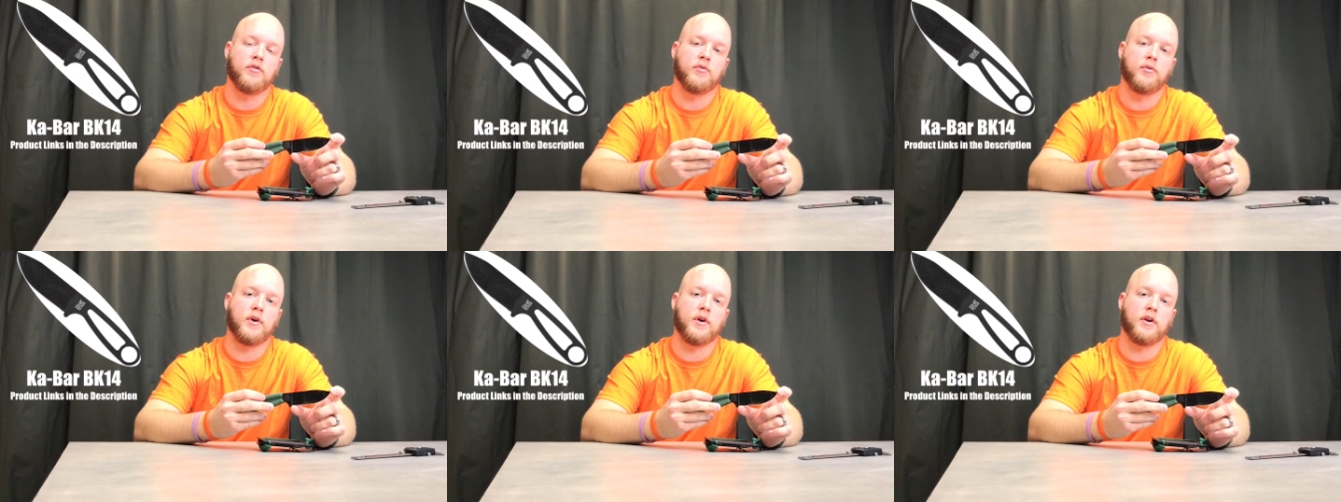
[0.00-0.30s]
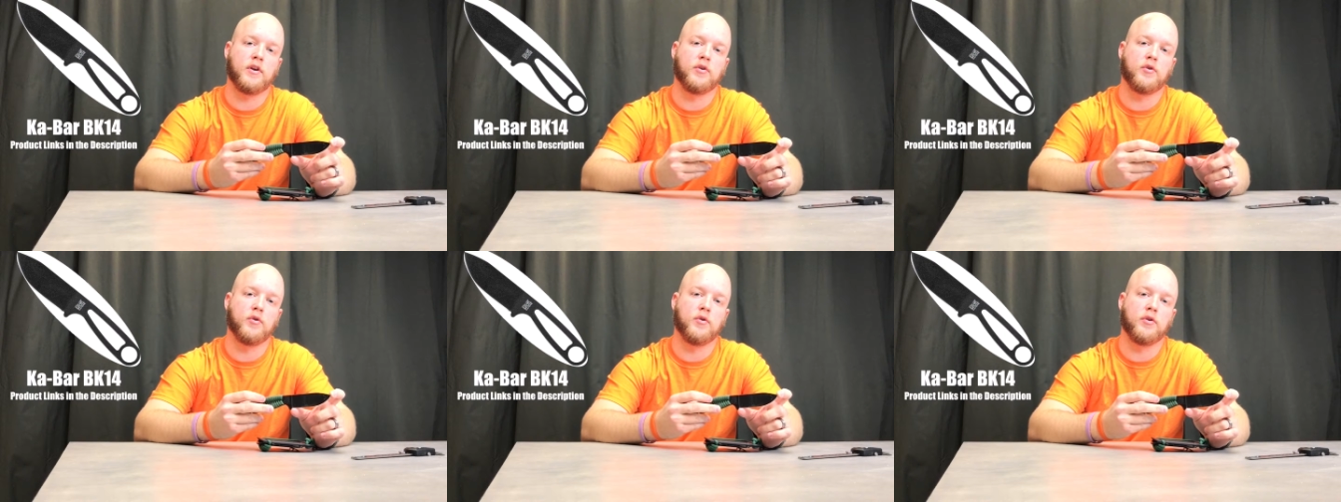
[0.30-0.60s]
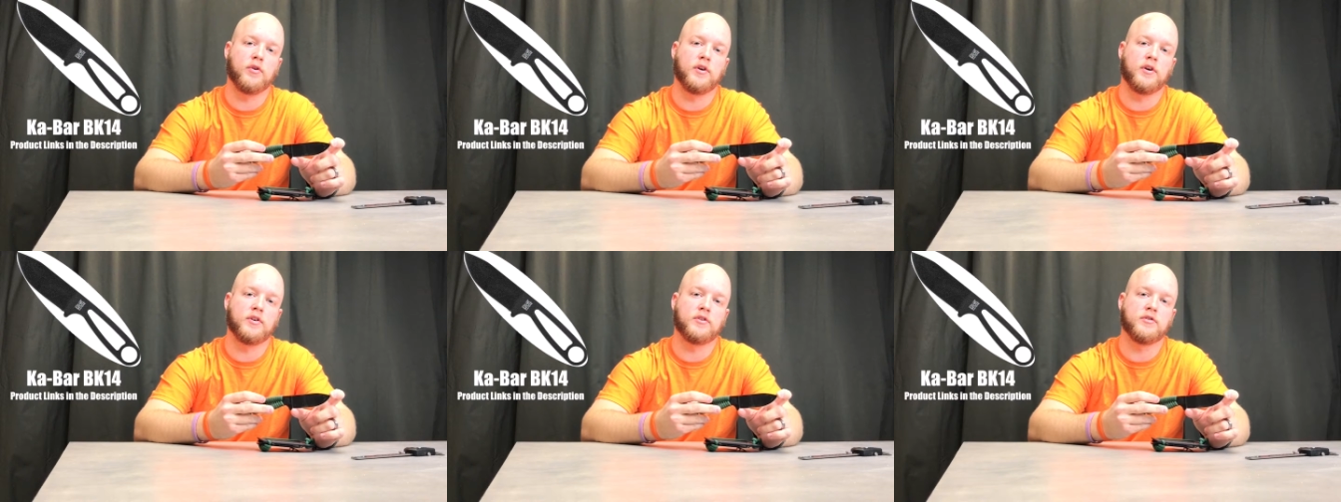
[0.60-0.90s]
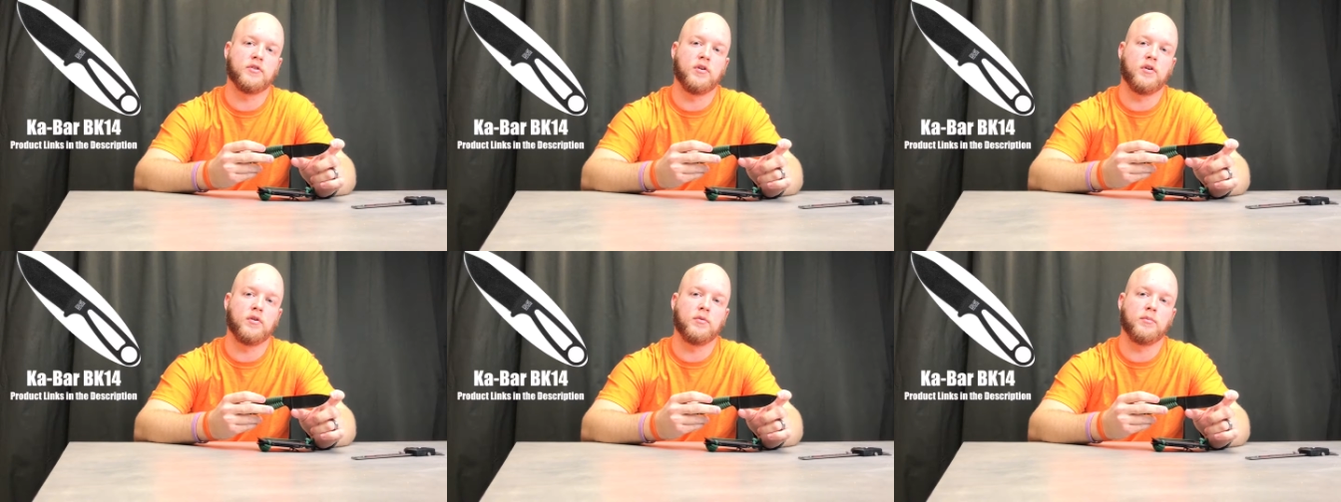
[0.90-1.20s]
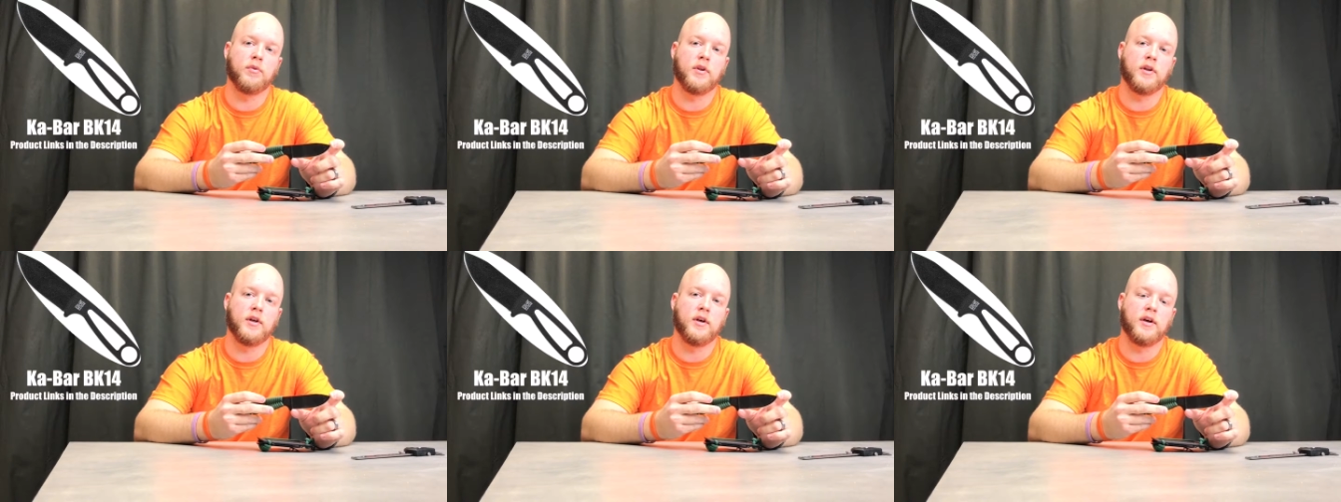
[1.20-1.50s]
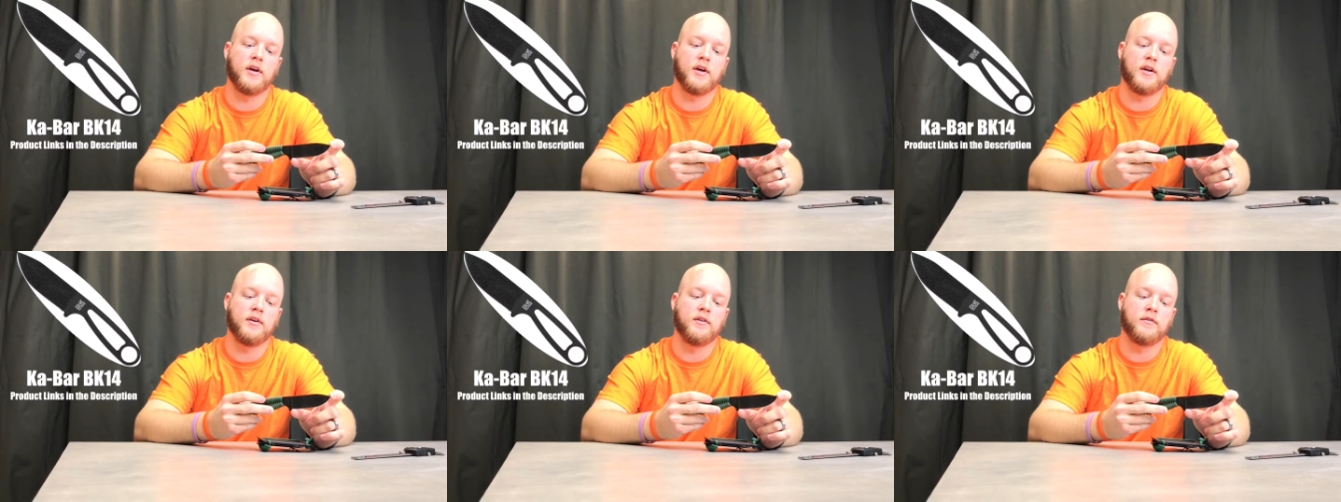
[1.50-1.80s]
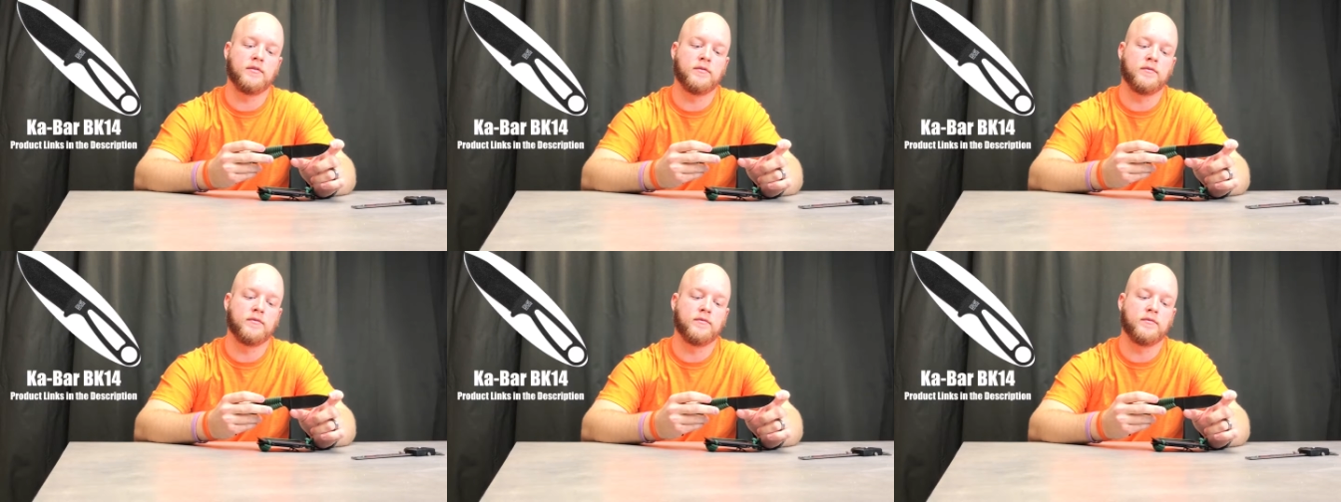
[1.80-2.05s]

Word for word: 3¼ inch long blade.